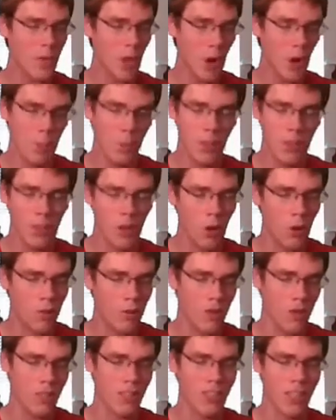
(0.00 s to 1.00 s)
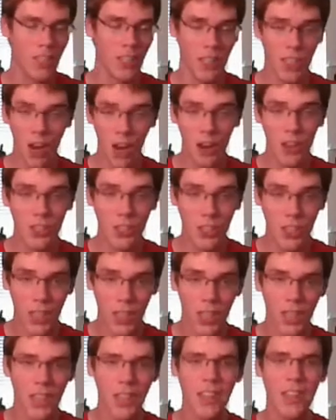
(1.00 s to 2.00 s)
Obito versus
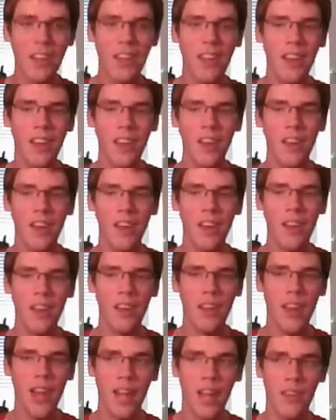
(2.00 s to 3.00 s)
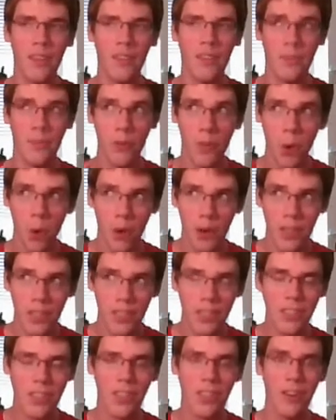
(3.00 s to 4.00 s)
Kakashi, and of
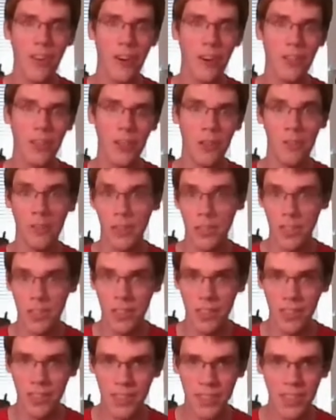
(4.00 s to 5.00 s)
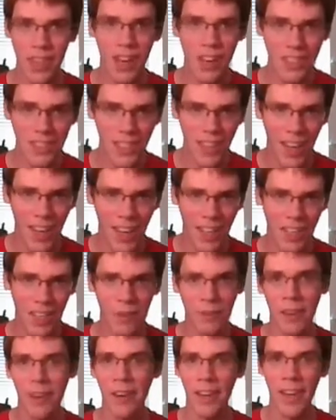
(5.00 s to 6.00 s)
course the Naruto versus Sasuke at
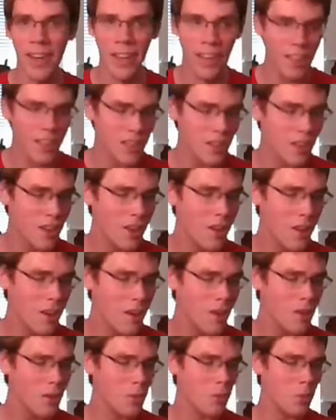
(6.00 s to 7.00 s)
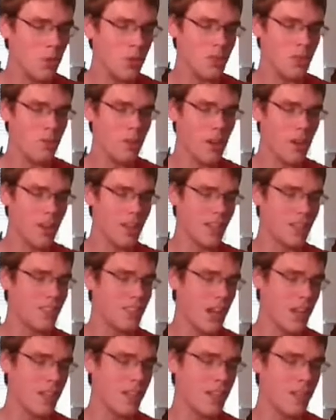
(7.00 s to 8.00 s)
the very end was very
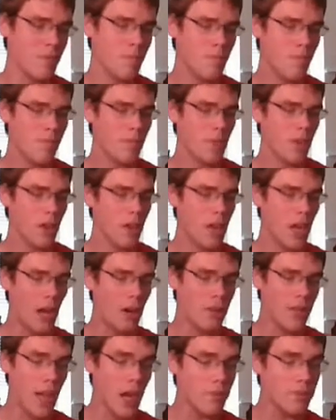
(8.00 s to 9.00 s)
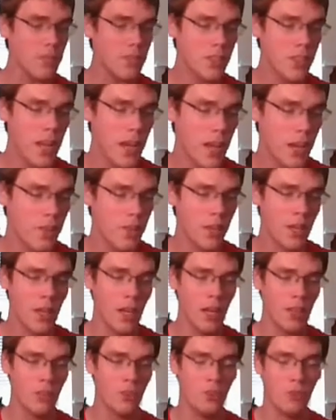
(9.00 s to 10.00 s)
exciting. I would have to say the
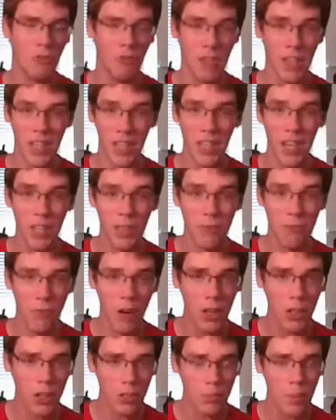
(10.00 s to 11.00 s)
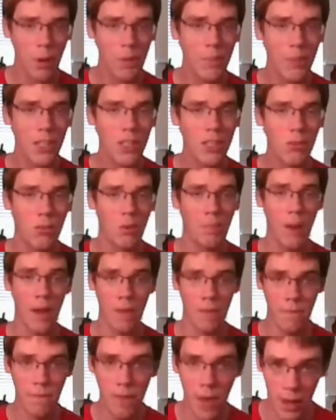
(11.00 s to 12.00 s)
adrenaline rush moments were my
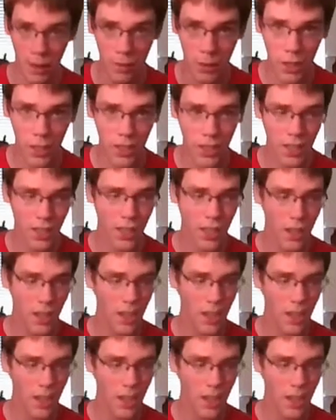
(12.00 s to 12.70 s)
favorite,